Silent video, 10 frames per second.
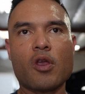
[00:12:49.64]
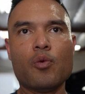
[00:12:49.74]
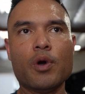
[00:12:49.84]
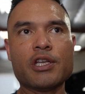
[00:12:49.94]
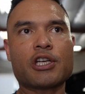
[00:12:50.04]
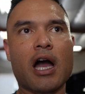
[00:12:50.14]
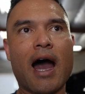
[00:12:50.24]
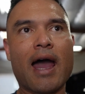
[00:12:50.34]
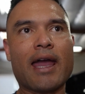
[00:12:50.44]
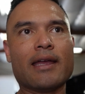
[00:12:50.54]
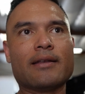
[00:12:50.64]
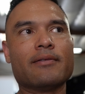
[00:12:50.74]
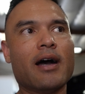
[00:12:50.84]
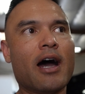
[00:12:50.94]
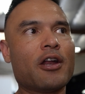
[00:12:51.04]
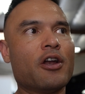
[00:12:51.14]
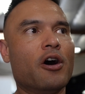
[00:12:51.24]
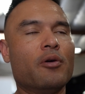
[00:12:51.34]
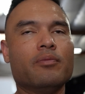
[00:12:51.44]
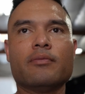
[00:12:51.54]
Which I don't
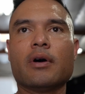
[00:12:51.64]
know.